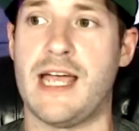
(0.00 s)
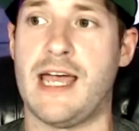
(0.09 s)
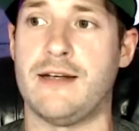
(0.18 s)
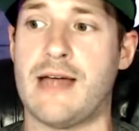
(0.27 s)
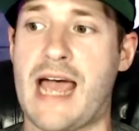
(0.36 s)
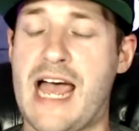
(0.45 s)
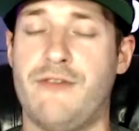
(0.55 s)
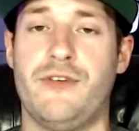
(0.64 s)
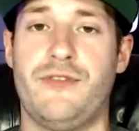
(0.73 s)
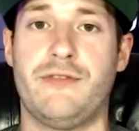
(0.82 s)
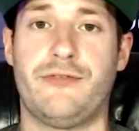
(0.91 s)
And half
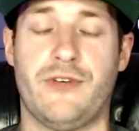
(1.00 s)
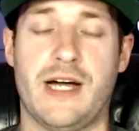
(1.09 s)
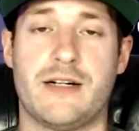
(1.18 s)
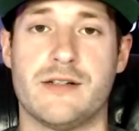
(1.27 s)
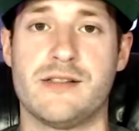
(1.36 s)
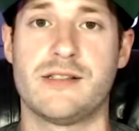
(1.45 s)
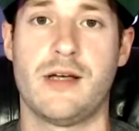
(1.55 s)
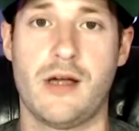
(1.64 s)
of the fighters